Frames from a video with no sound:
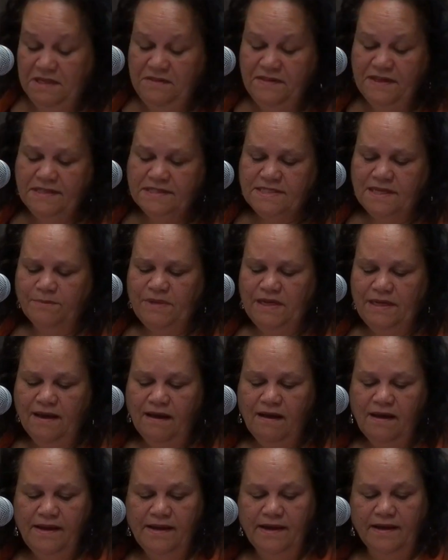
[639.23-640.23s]
He thinks I'm a
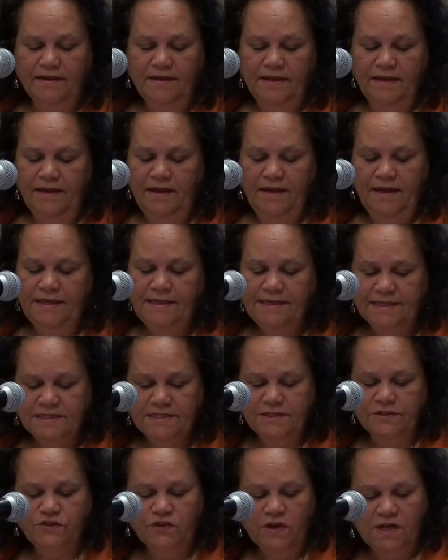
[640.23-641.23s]
liar. He
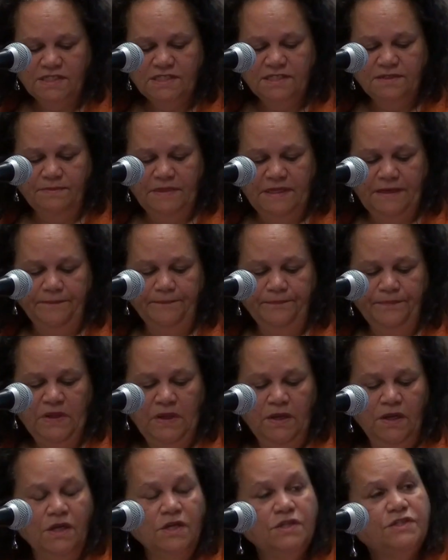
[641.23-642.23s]
doesn't trust me.
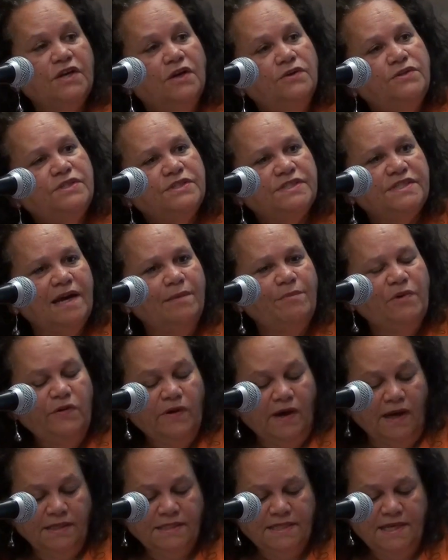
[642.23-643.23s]
So to
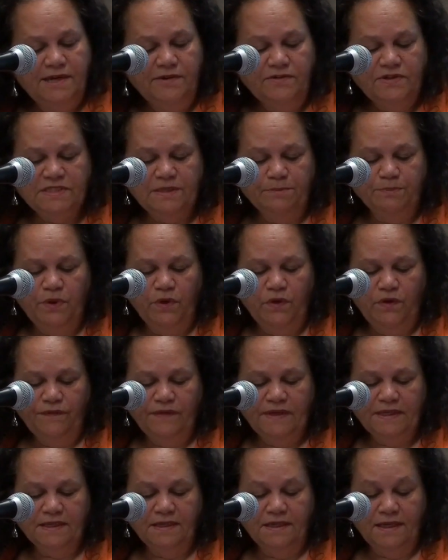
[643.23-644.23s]
summarise, here is a
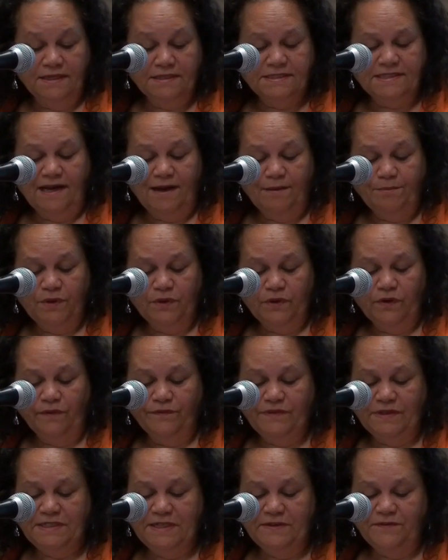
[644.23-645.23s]
perfect example
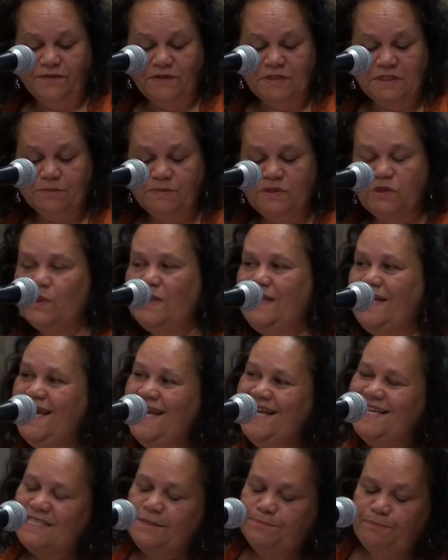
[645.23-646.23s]
of the difference between
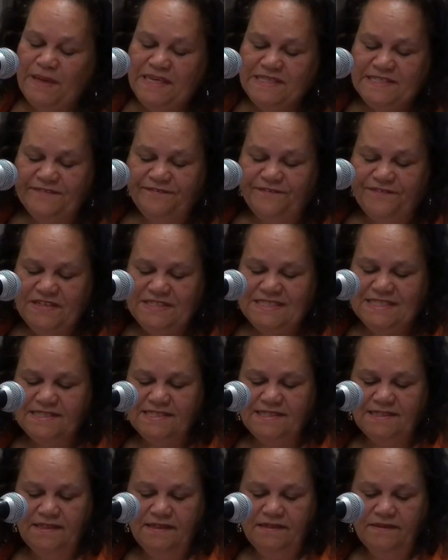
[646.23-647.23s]

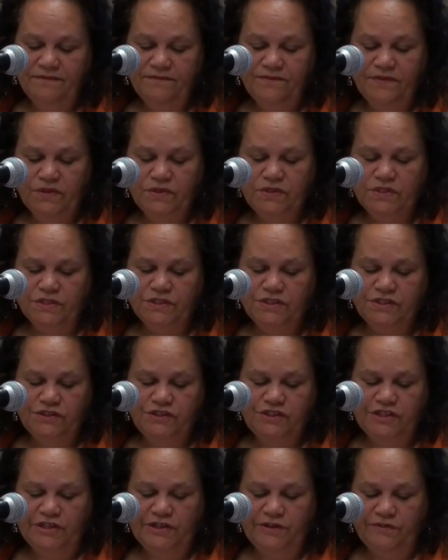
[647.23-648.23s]
specificity versus
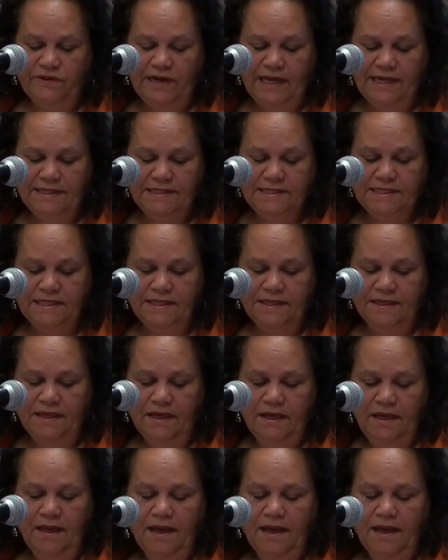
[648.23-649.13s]
generality.